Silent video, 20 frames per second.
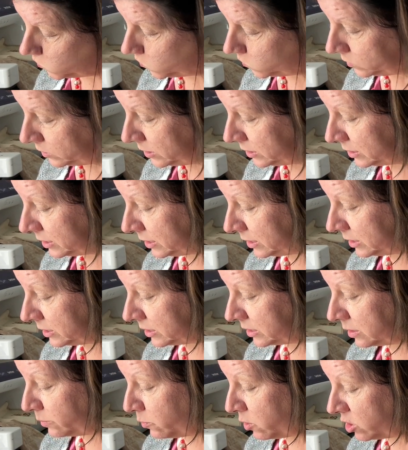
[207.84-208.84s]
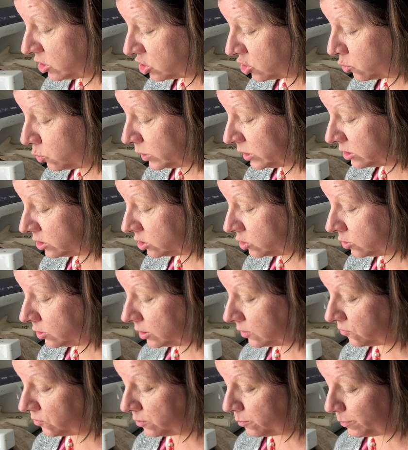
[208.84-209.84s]
This is the March Quilt
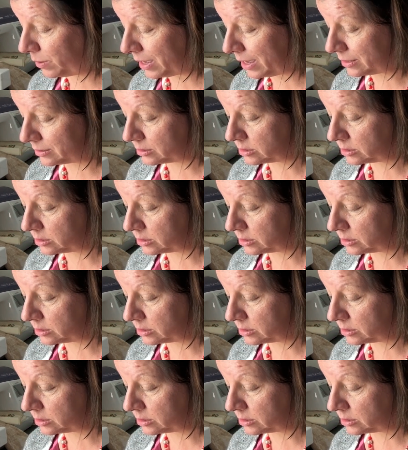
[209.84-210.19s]
Along from Pat